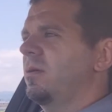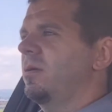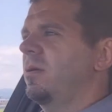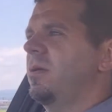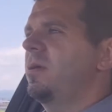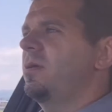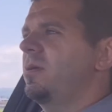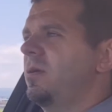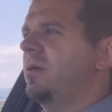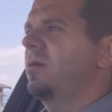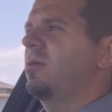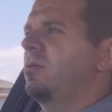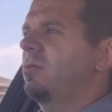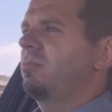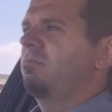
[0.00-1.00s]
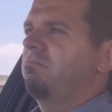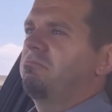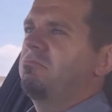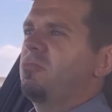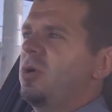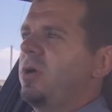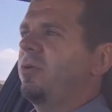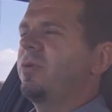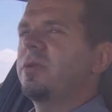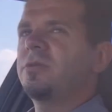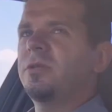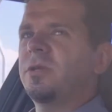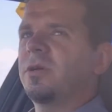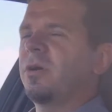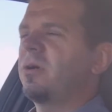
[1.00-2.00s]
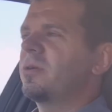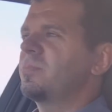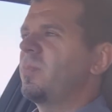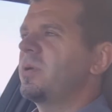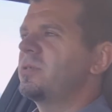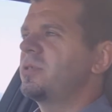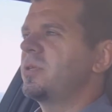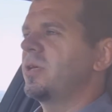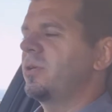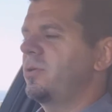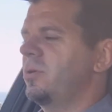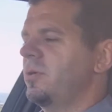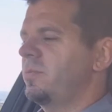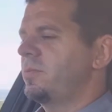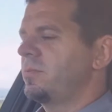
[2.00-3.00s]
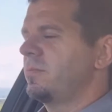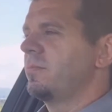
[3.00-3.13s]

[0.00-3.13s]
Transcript: I rented a car as much as I could,